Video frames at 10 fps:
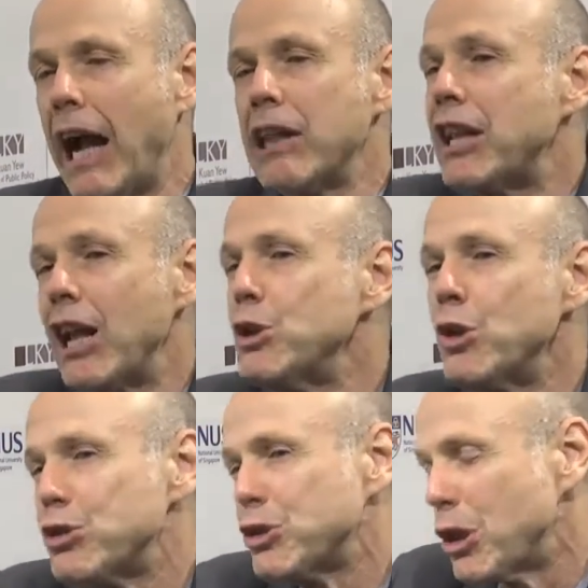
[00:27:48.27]
I'll tell
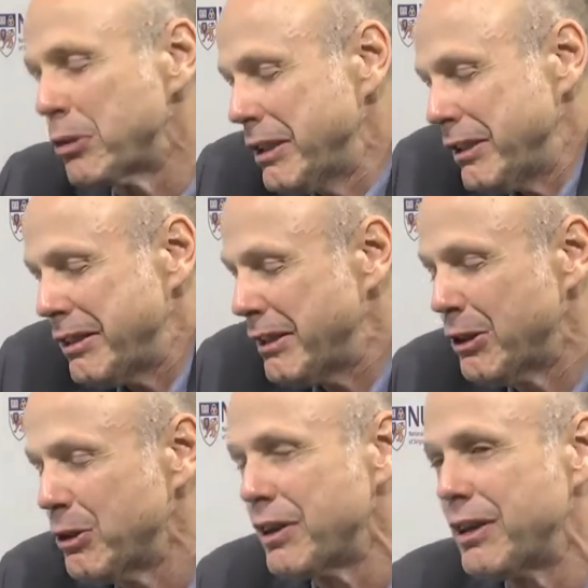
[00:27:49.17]
you a story,
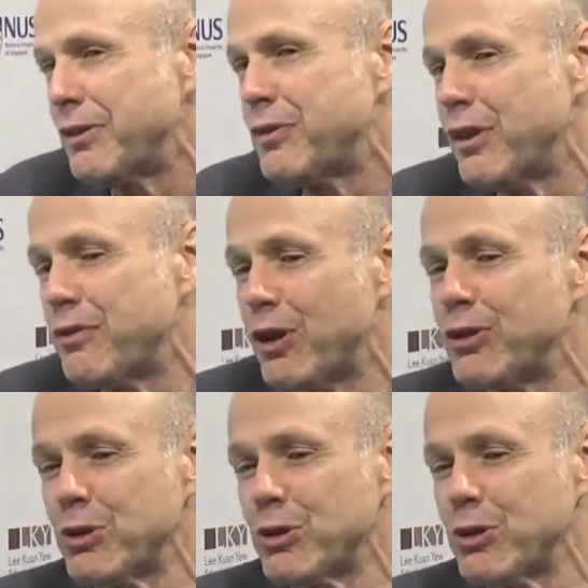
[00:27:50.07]
for